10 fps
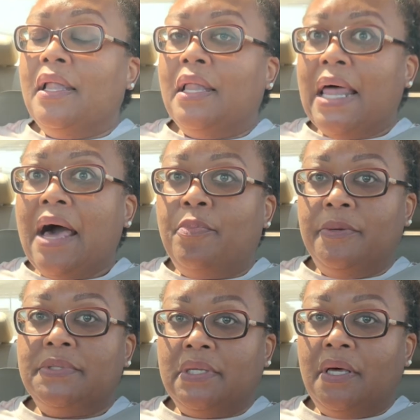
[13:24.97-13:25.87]
allow
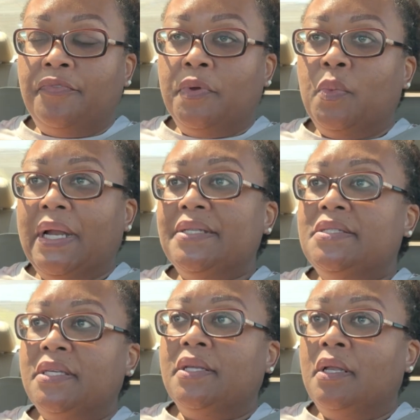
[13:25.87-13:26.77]
people to love me when I
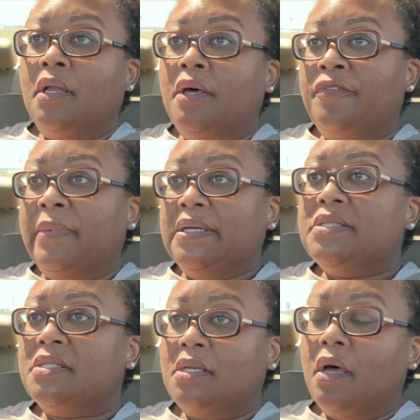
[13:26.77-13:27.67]
didn't love
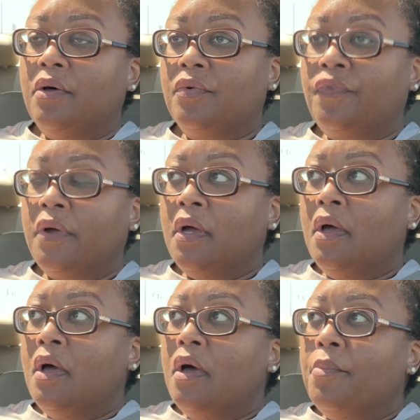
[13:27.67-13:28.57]
myself.
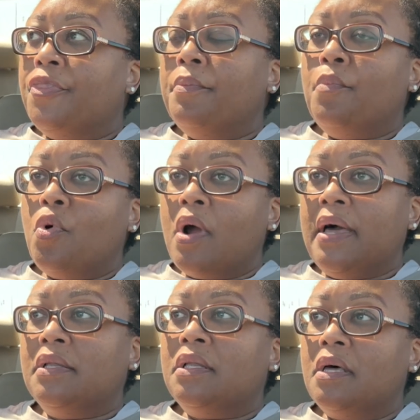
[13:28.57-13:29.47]
But the more
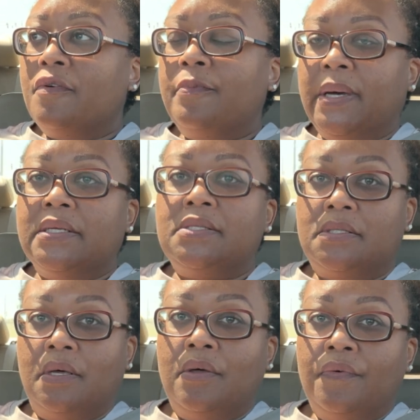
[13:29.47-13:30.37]
I love
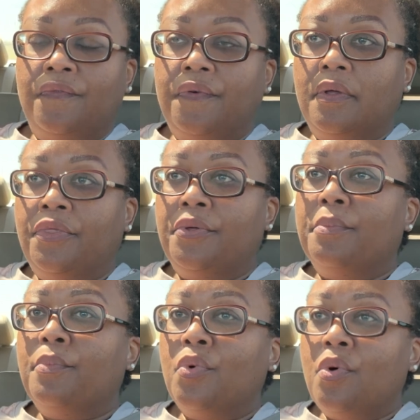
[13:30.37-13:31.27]
myself, the
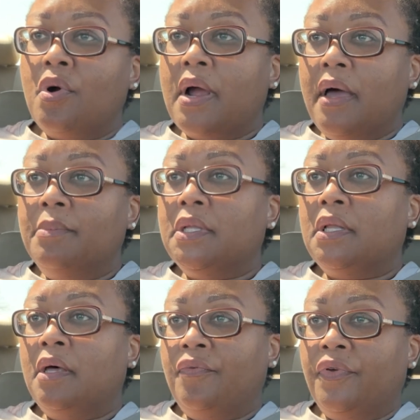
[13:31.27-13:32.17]
more
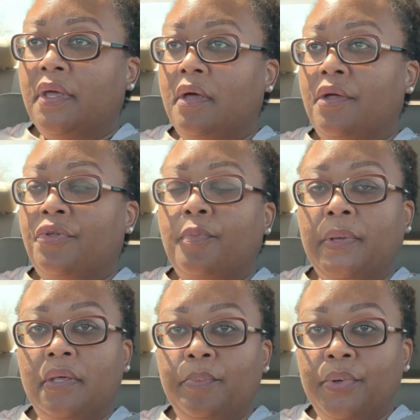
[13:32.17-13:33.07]
I'm loving other
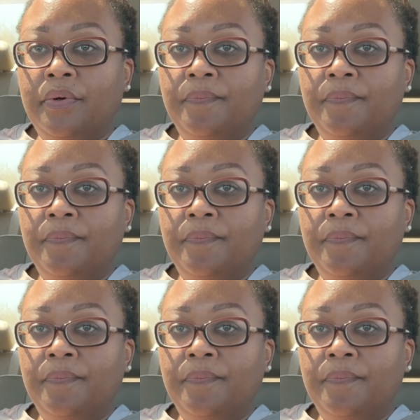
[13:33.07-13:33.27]
people.